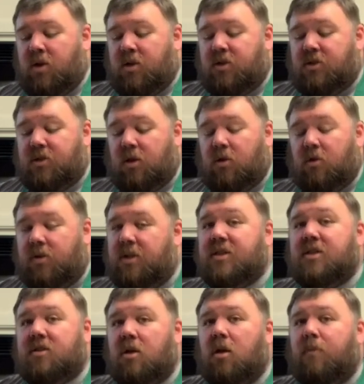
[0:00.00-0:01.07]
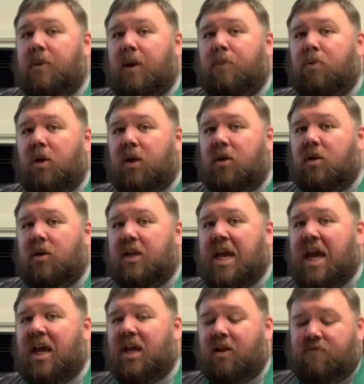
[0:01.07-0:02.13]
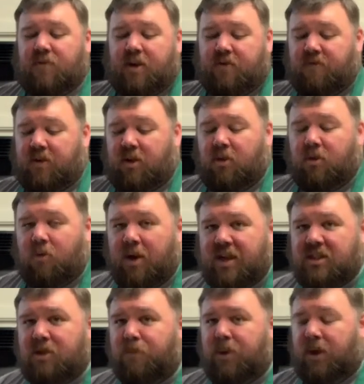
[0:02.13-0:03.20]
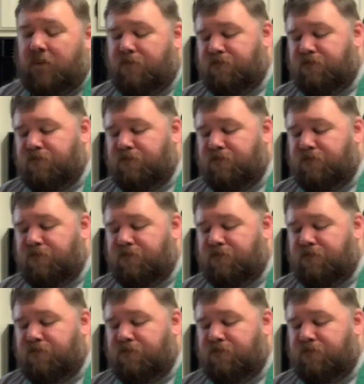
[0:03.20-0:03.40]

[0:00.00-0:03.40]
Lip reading: So this is going to be a pretty good cake if I follow the recipe.